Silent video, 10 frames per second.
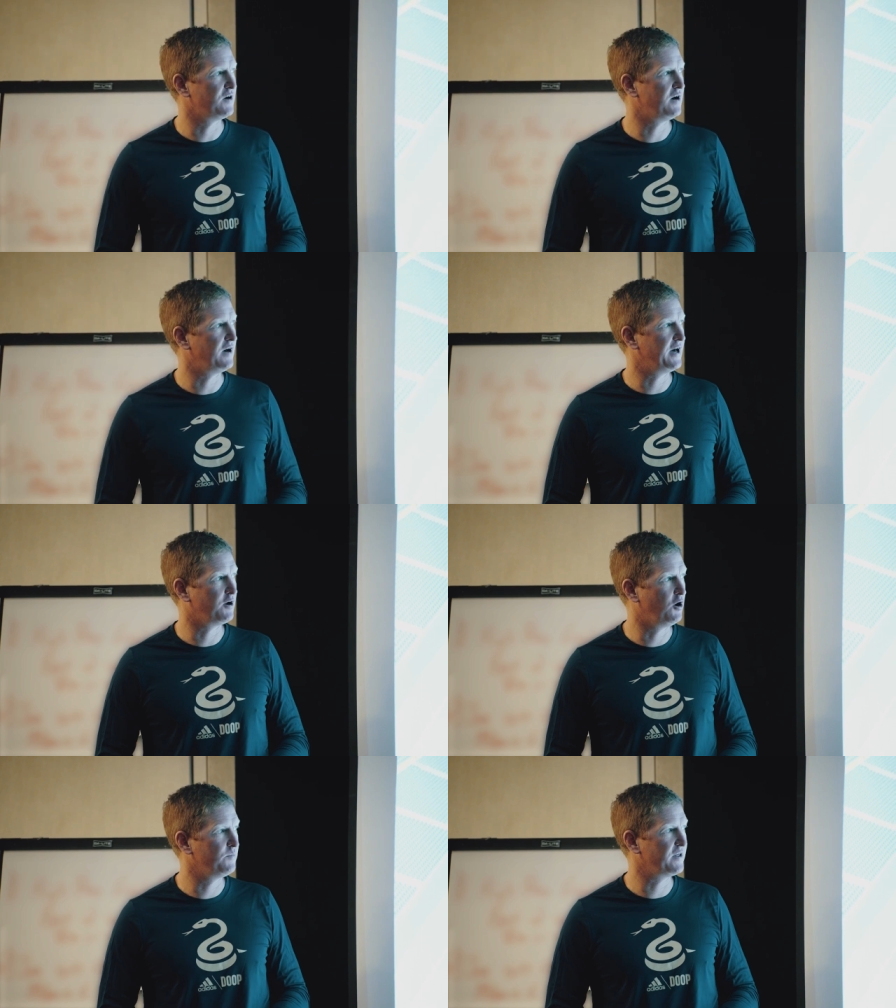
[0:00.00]
Uh, at
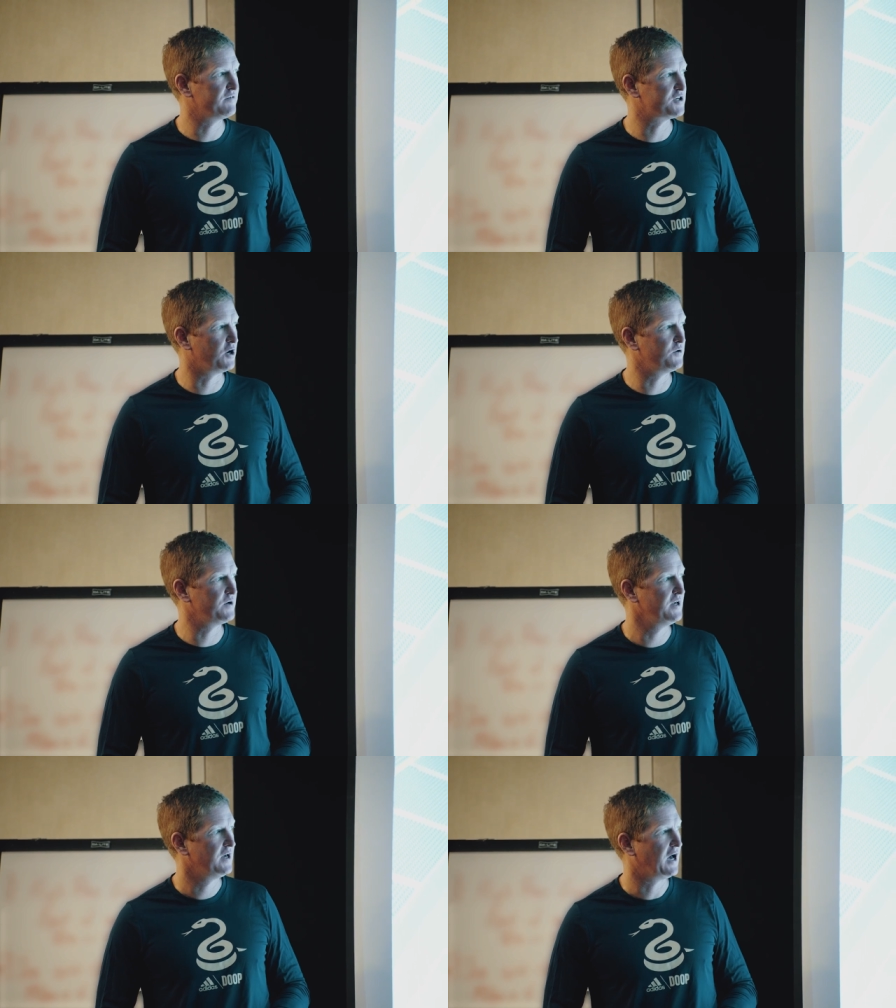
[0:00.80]
home, they've
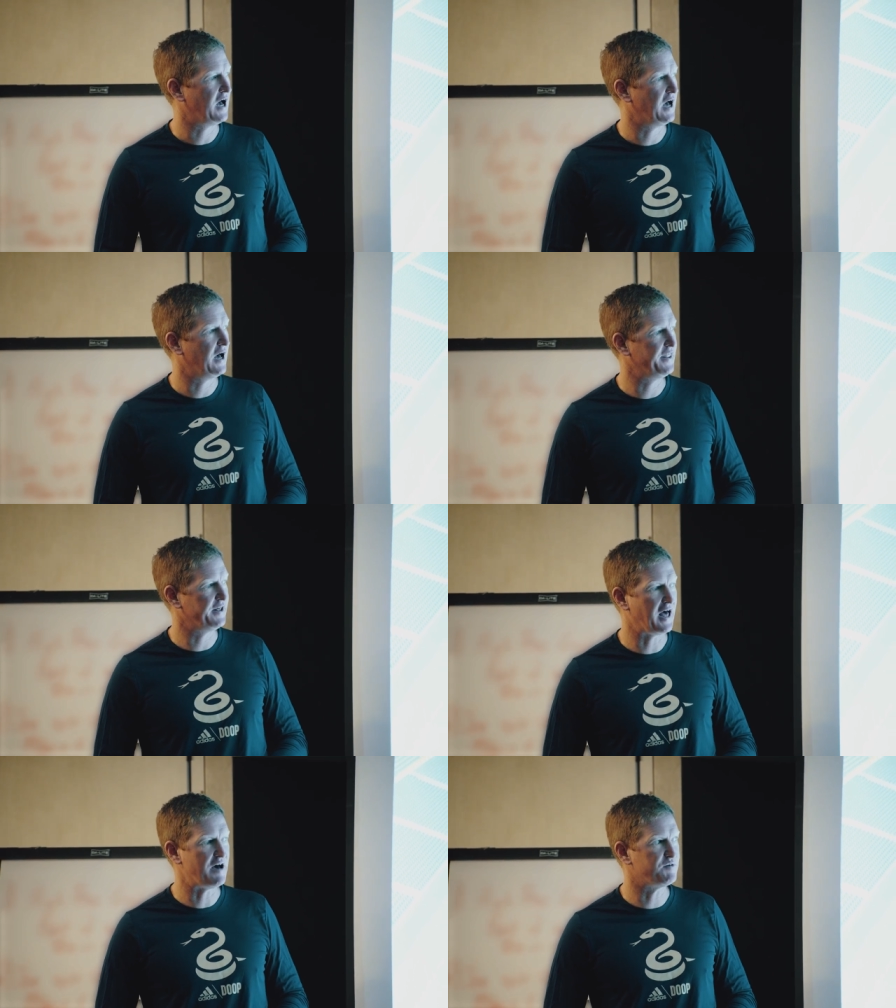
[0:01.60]
shown uh,
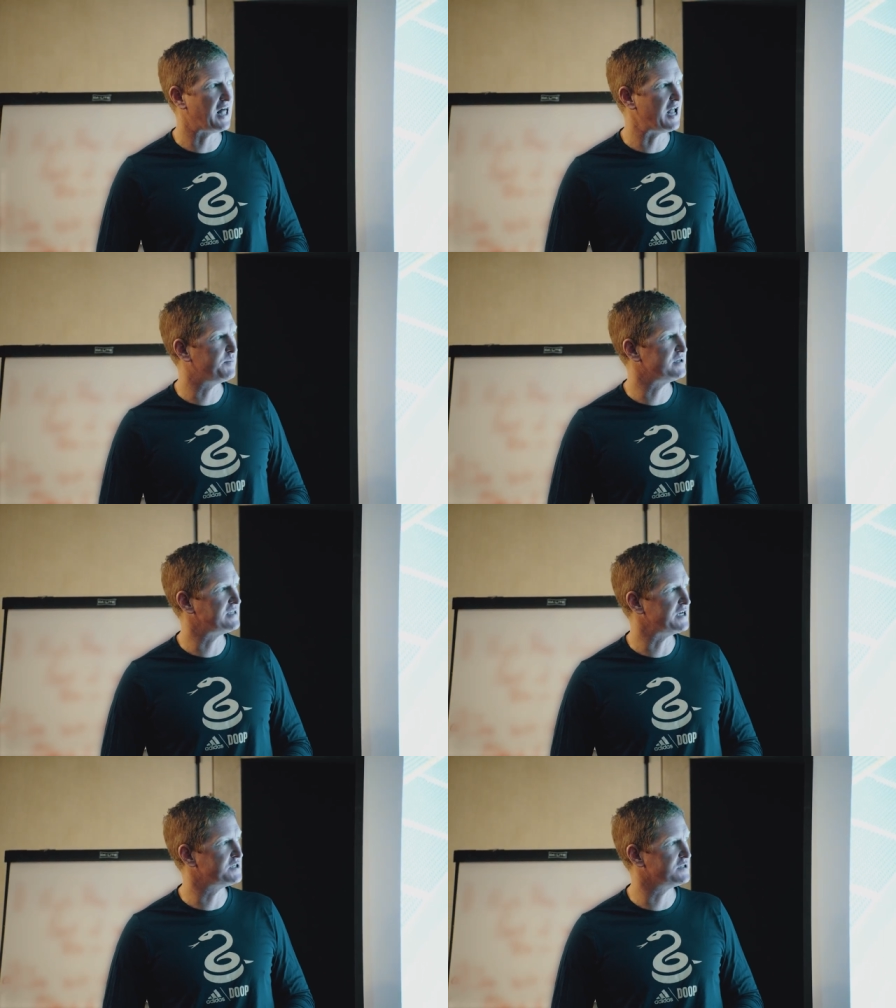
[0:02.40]
they'll have a lot of
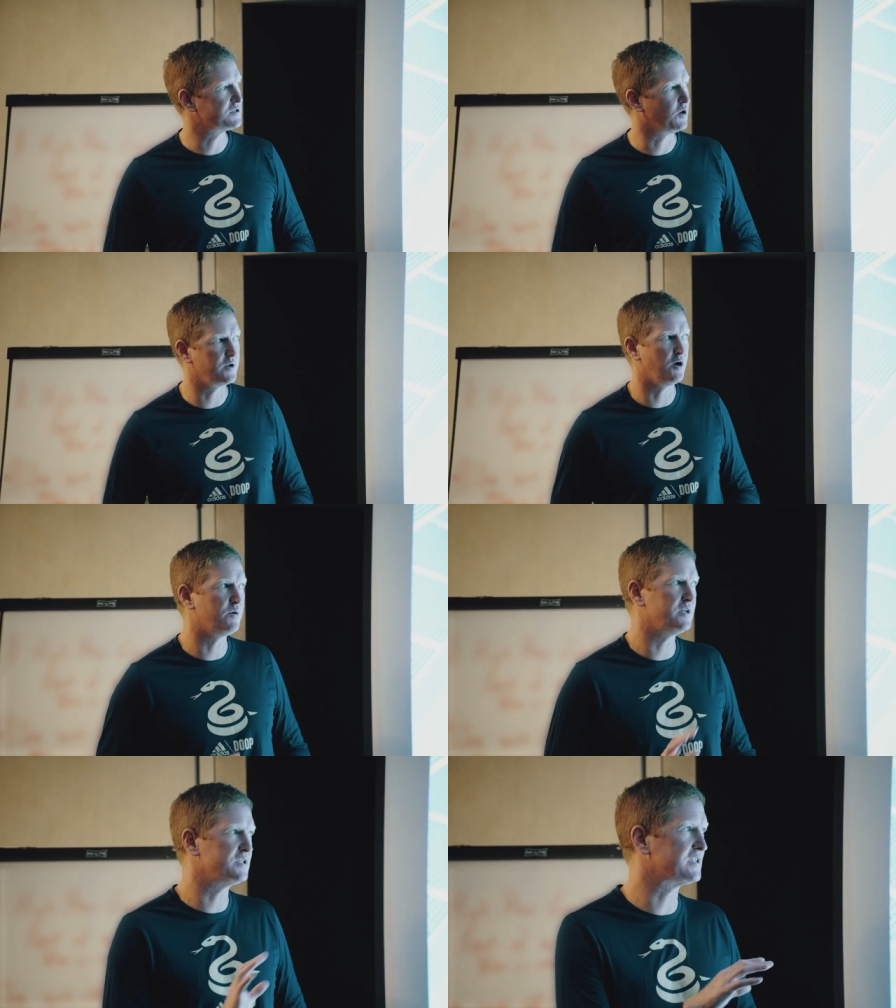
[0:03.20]
possession, so we don't
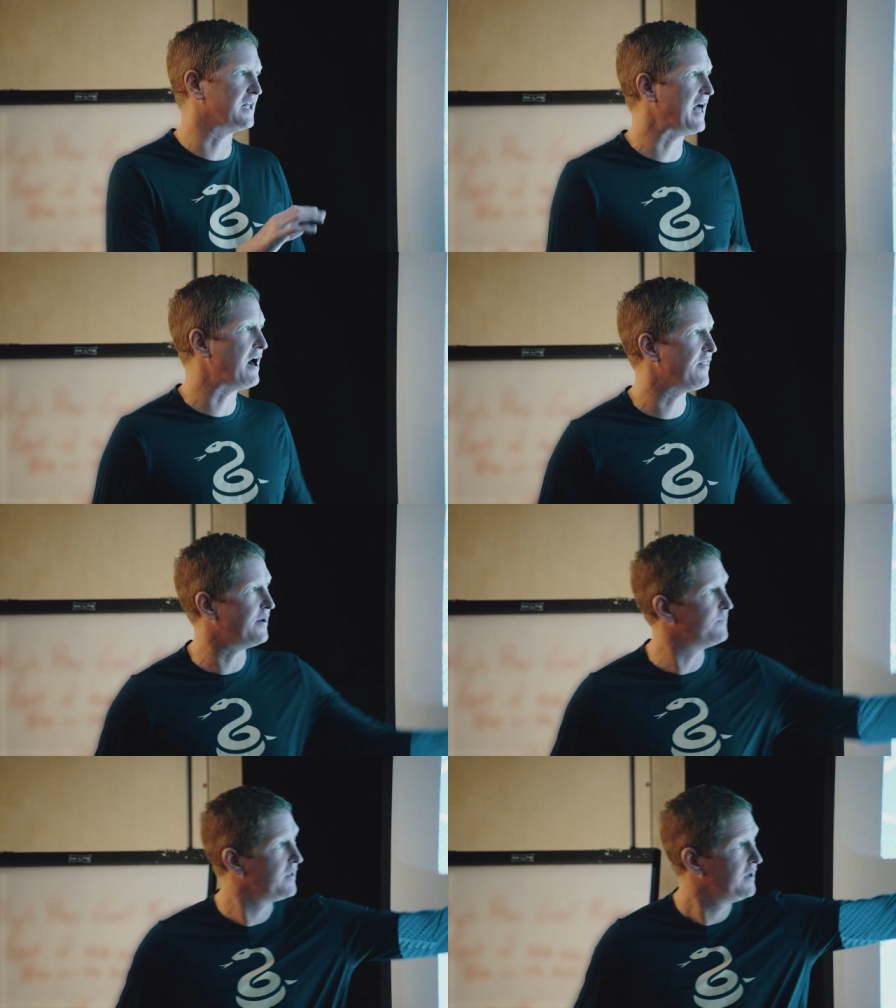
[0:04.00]
want to just allow
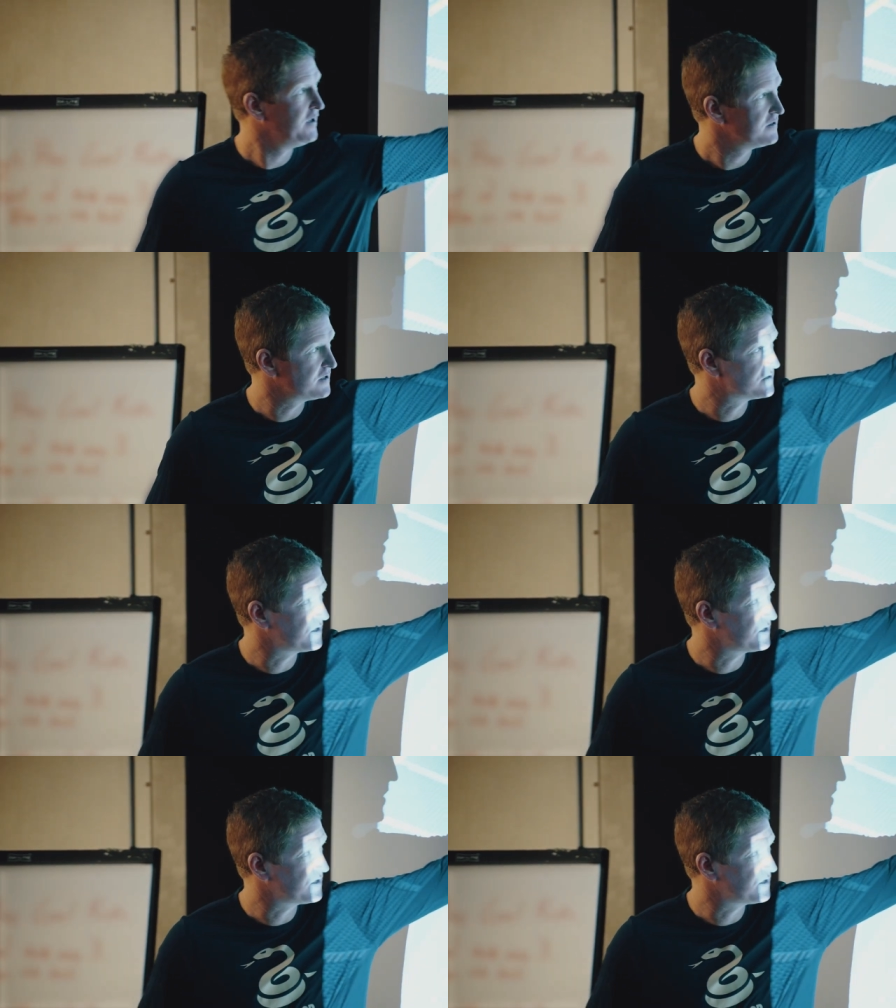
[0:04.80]
them to